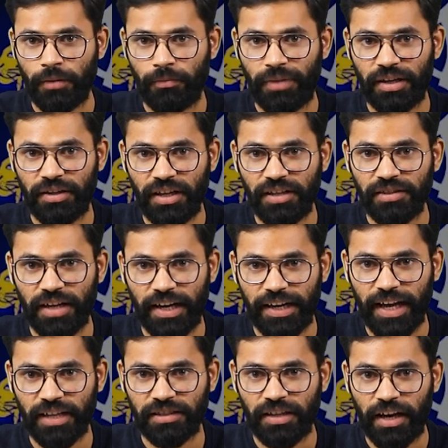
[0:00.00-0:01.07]
But these
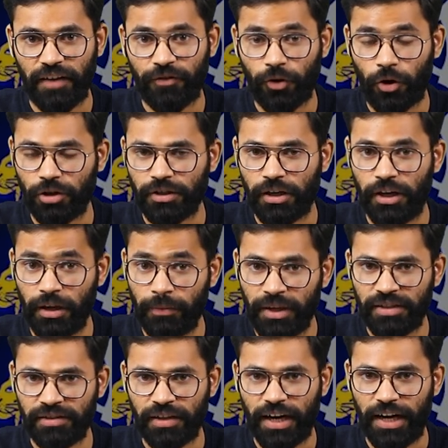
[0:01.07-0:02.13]
attacks have crossed
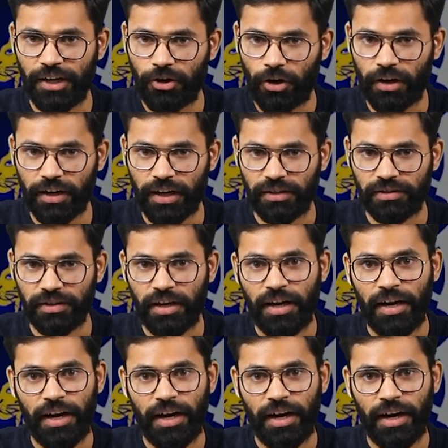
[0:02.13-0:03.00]
limits and tolerance.